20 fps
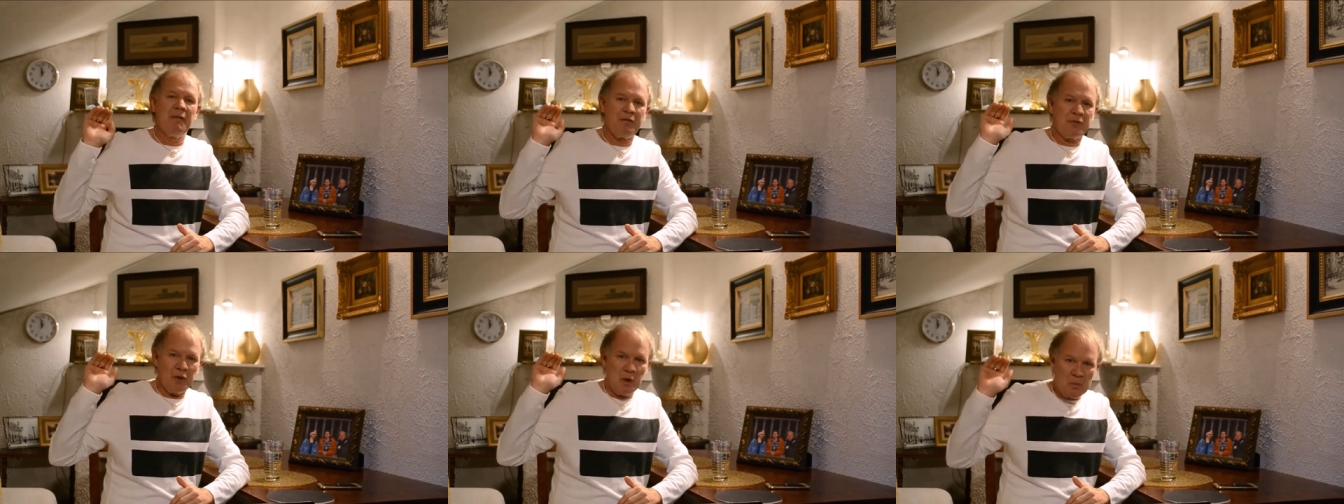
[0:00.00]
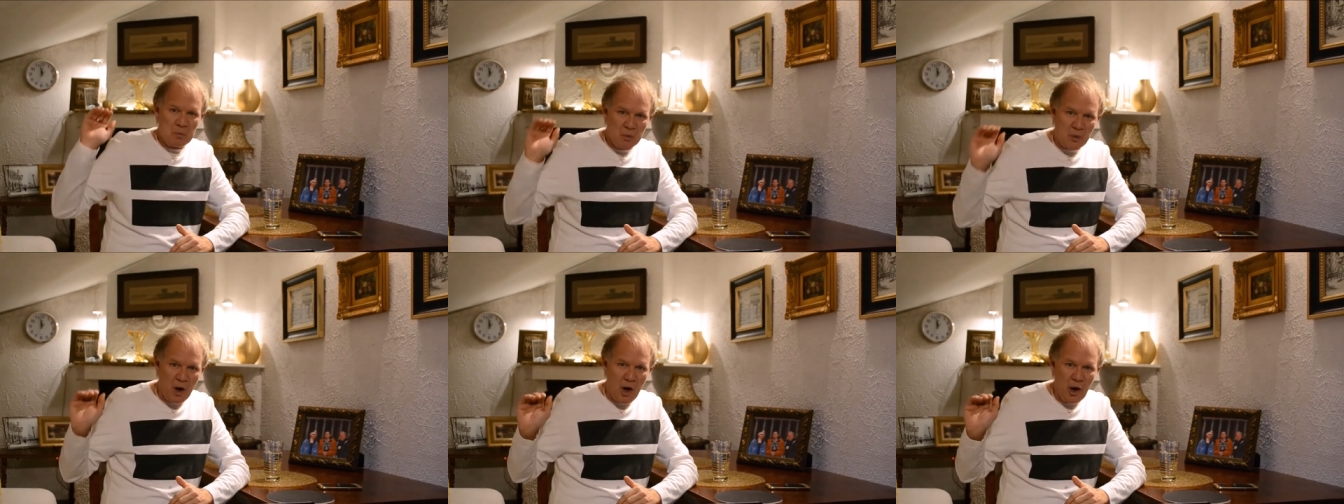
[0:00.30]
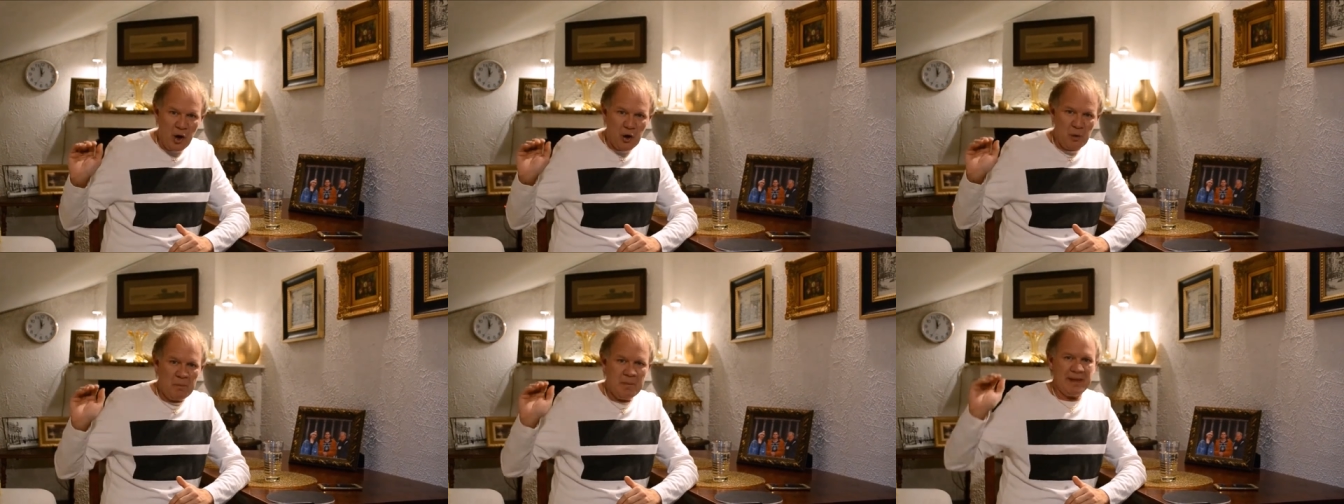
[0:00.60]
from
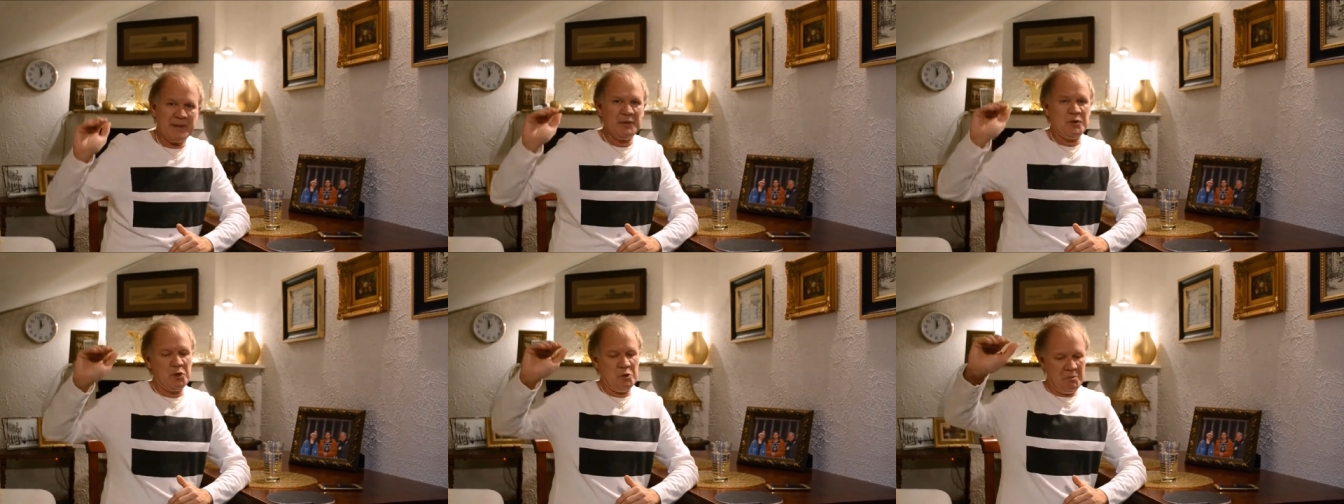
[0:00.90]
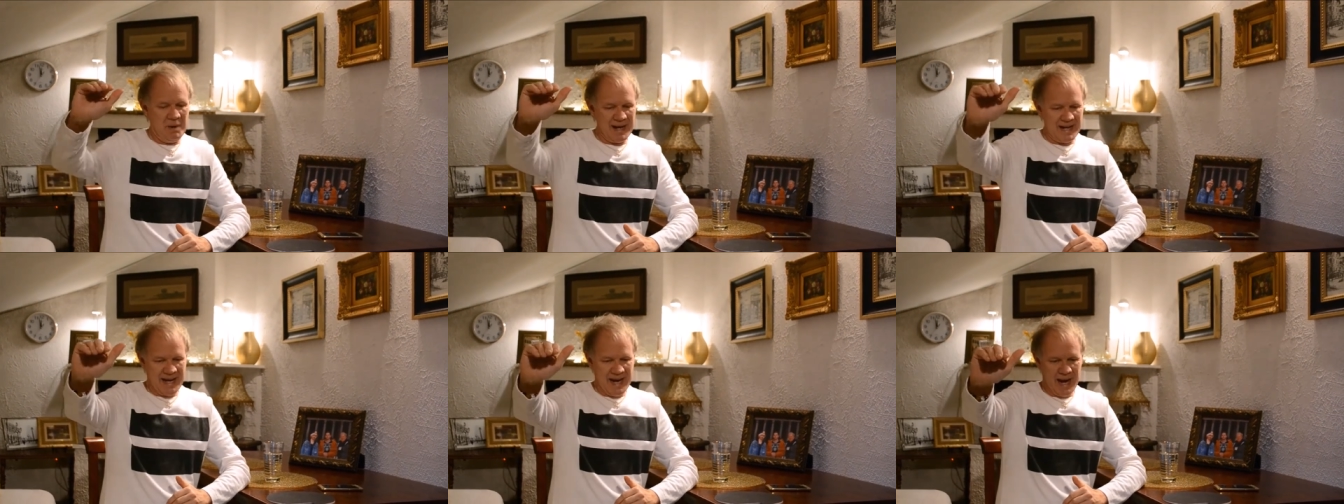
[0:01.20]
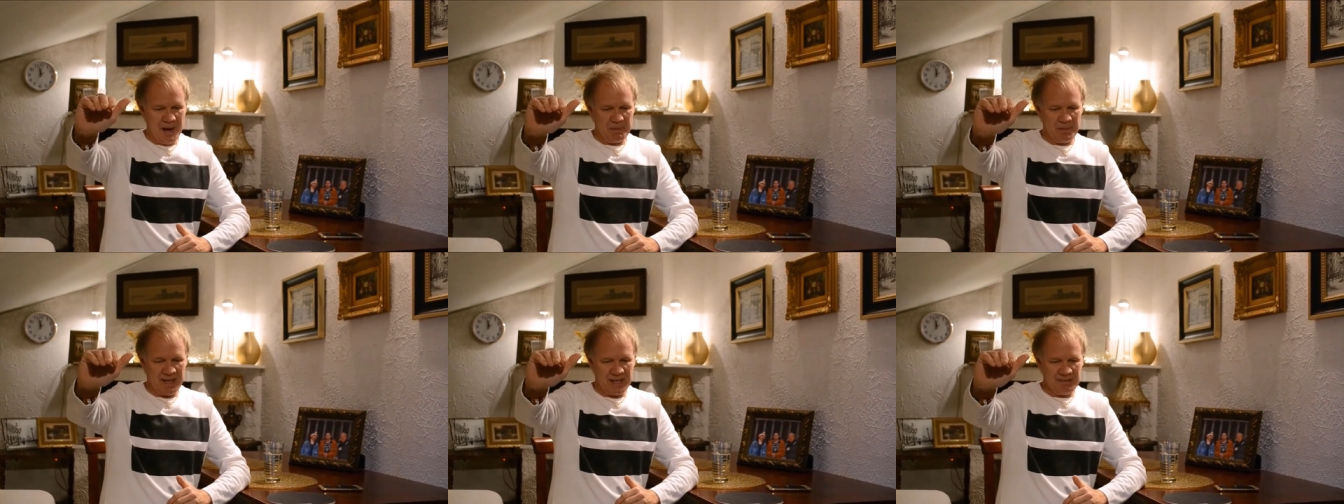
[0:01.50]
Rome to
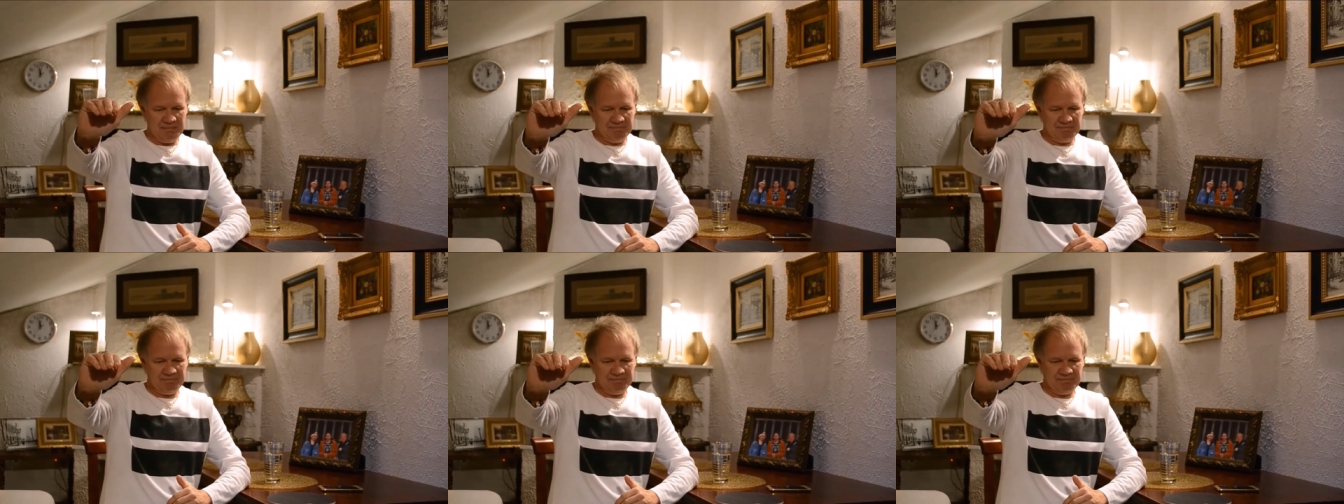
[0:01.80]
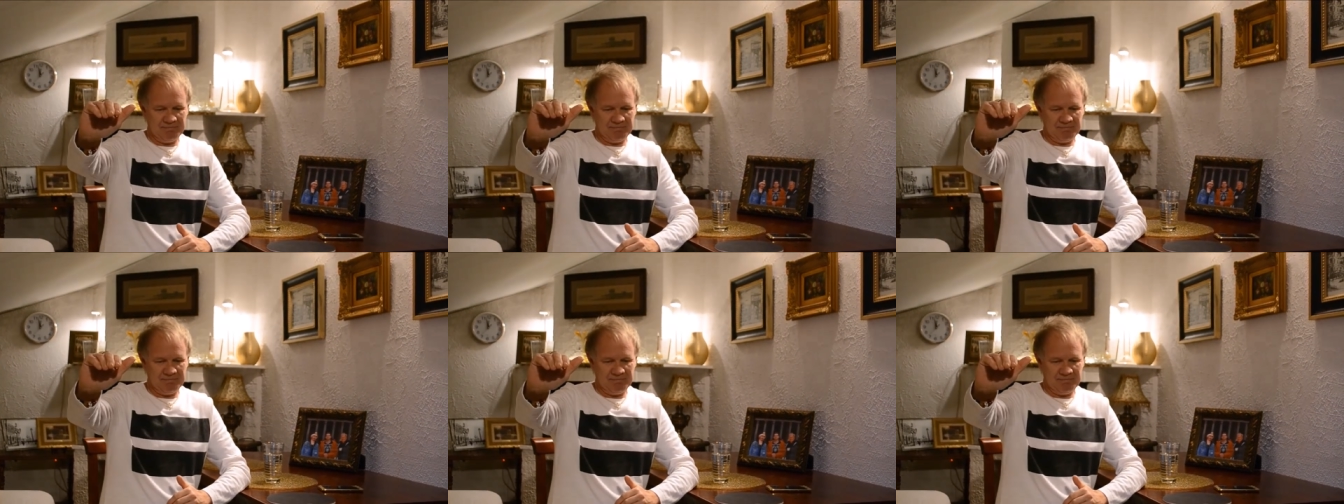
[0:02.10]
Miami.